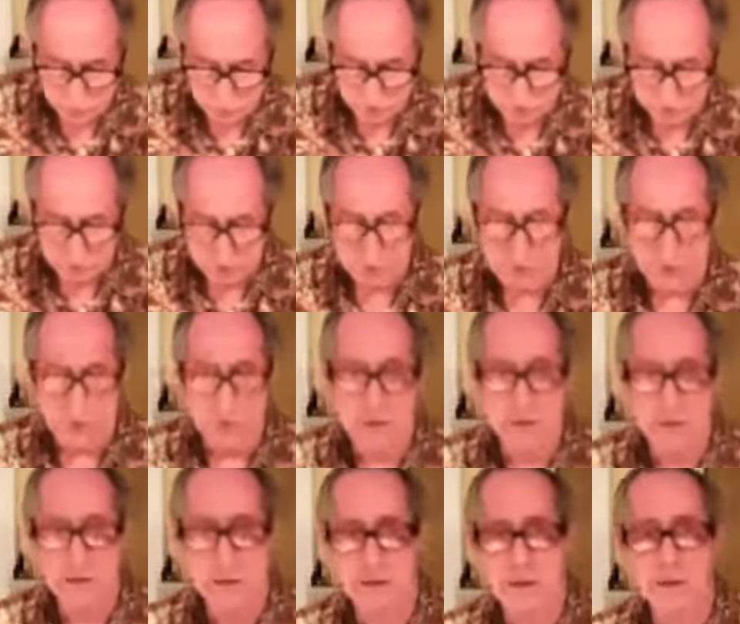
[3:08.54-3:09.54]
I tend to
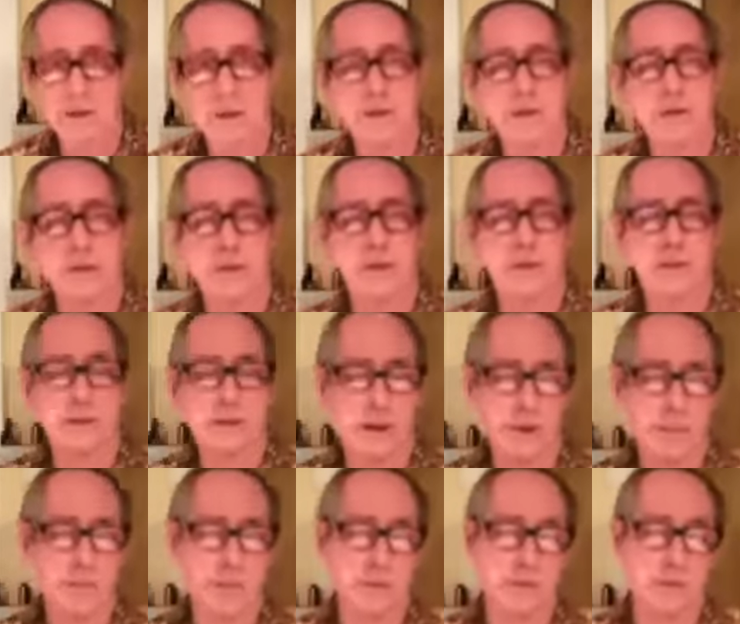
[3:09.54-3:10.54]
like the clarity and the
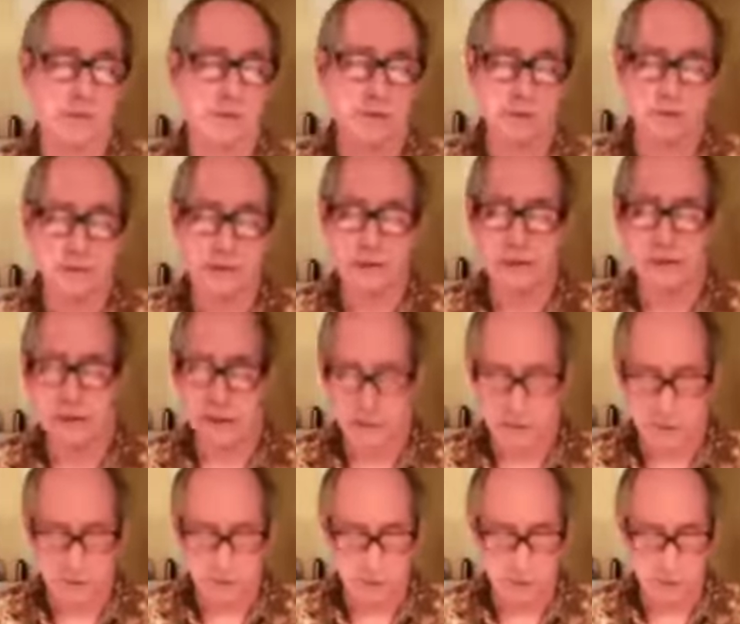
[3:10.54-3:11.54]
complexity of the
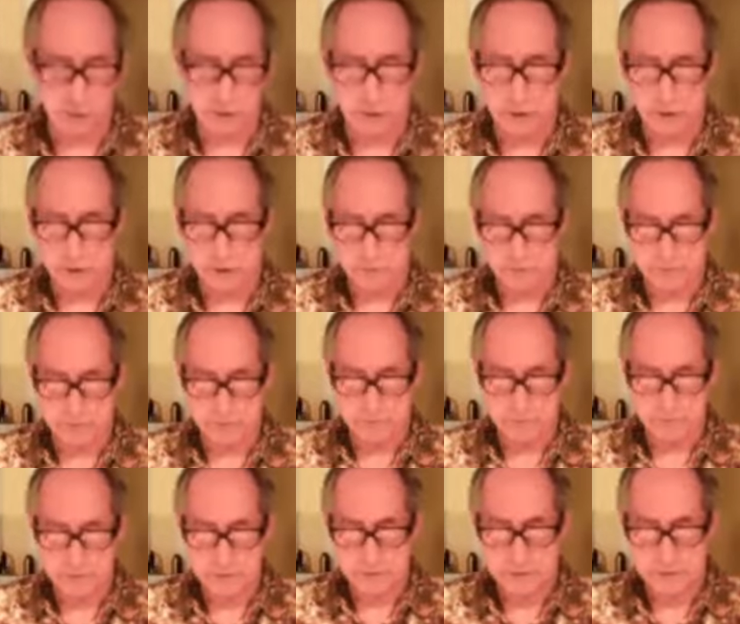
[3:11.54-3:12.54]
Let's a little better.
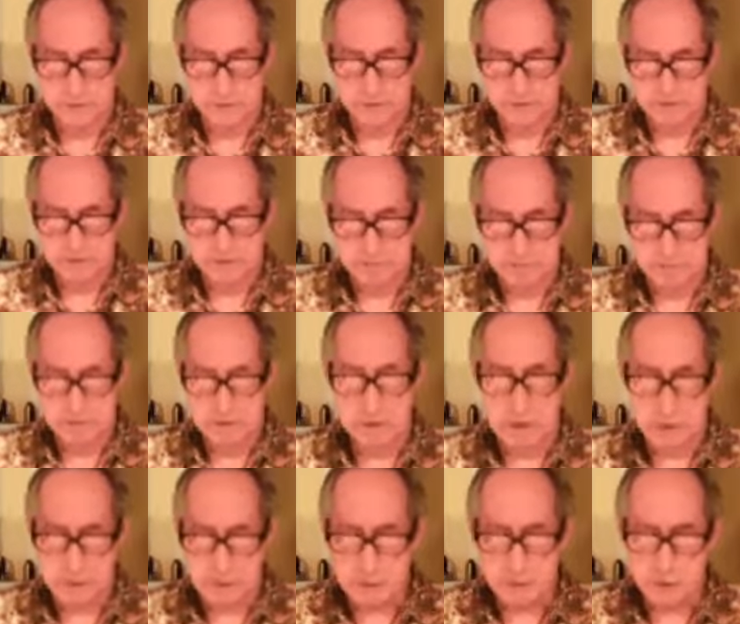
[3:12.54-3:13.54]
A
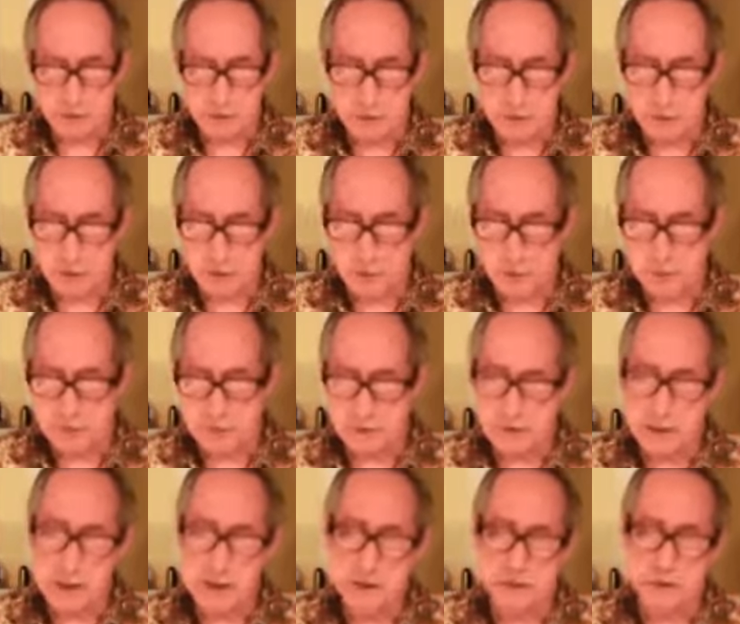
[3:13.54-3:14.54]
lot of people use German,
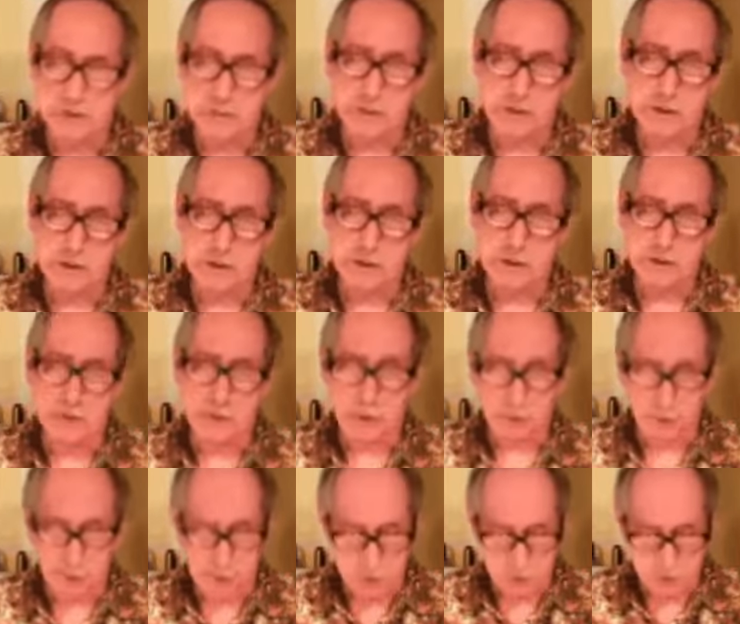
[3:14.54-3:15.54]
Italian, various
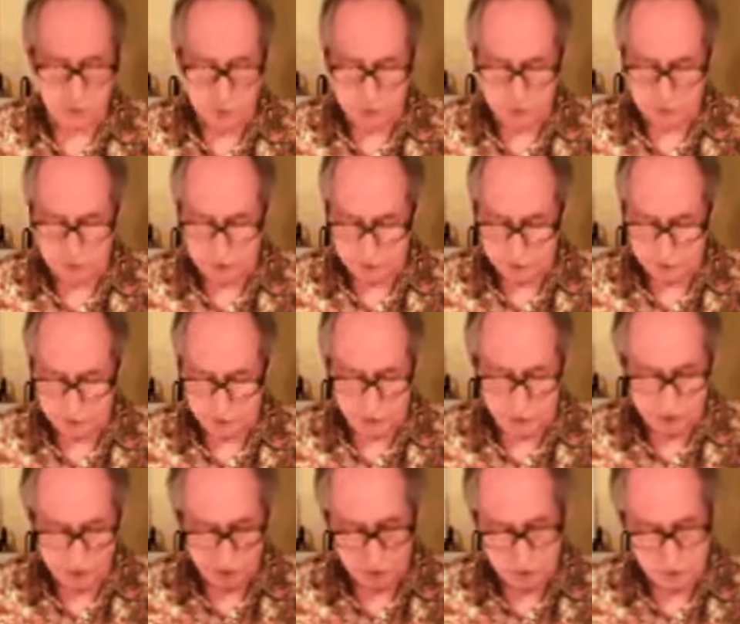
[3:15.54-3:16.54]
Euro spruces. Here's a
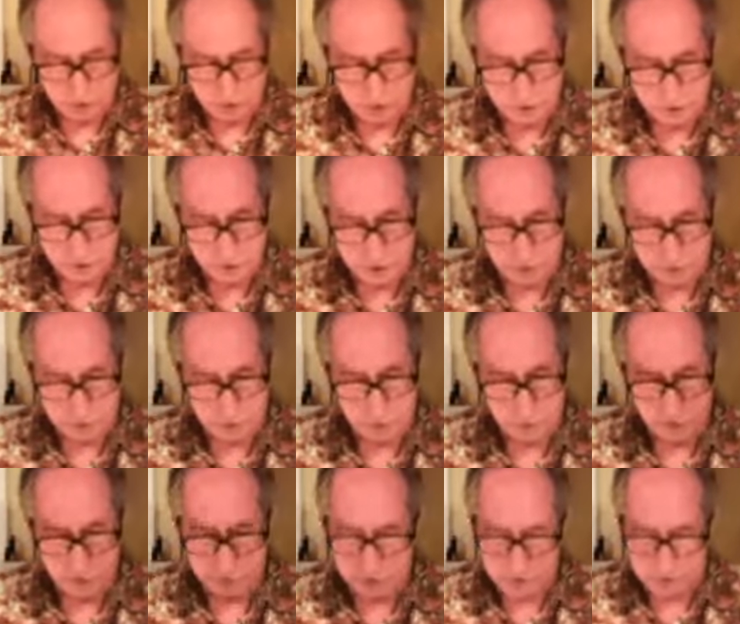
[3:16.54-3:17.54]
master grade sample
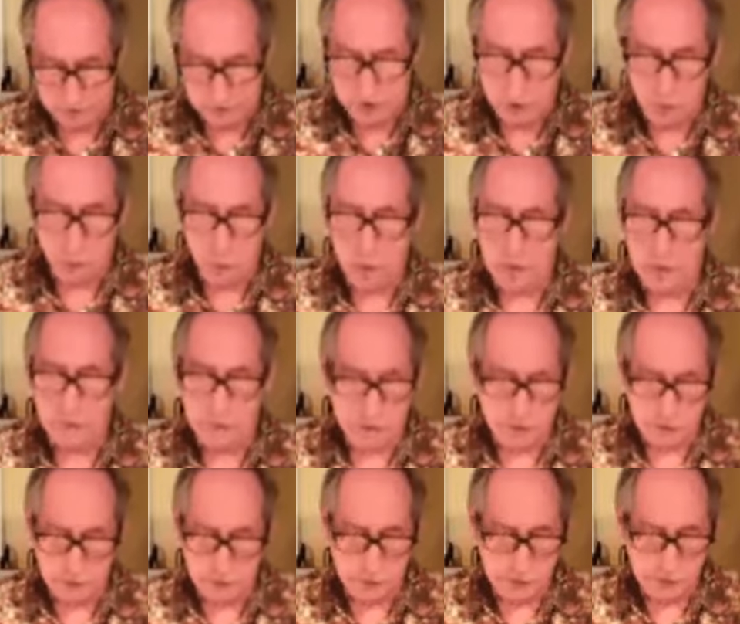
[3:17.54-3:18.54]
of one of
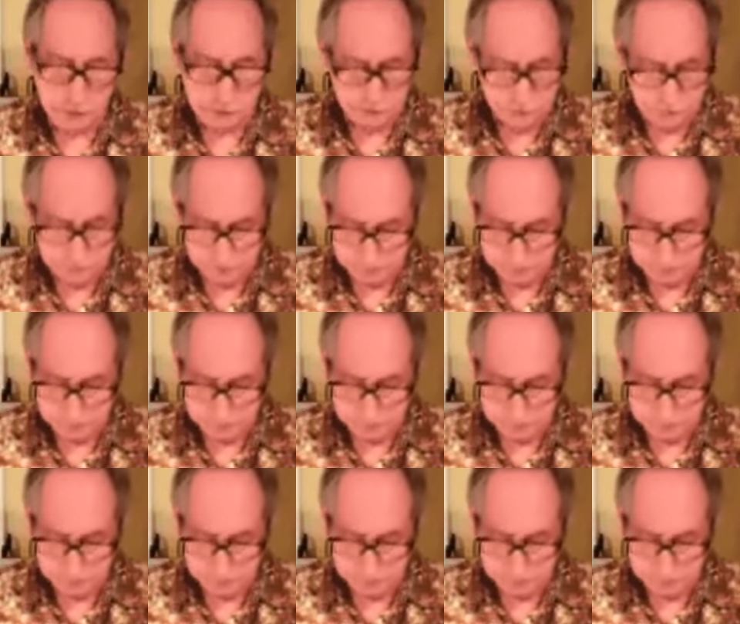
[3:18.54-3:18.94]
the above.